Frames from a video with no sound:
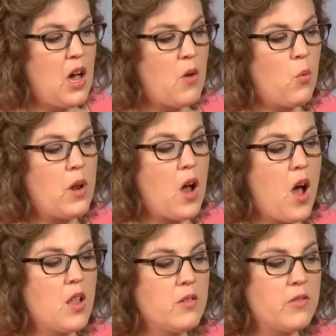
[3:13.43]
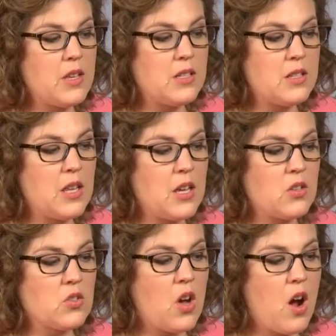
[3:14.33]
When all of these
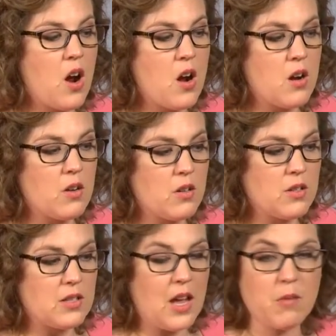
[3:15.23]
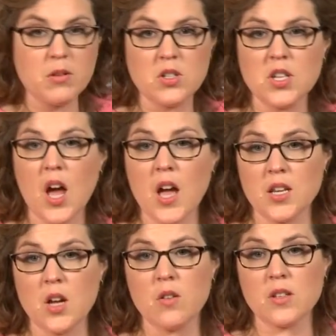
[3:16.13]
things are established, I
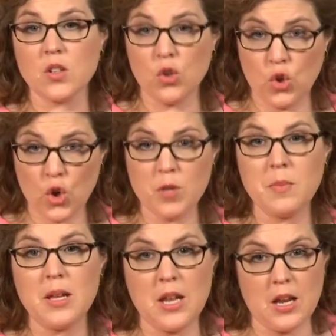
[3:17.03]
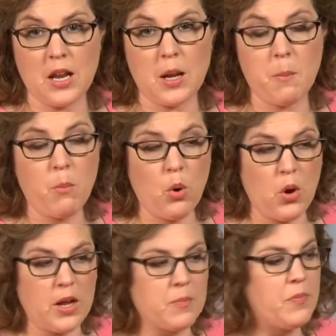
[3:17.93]
know that's a good beginning
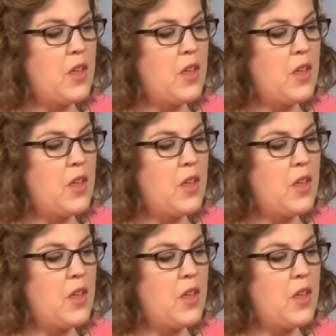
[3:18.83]
point.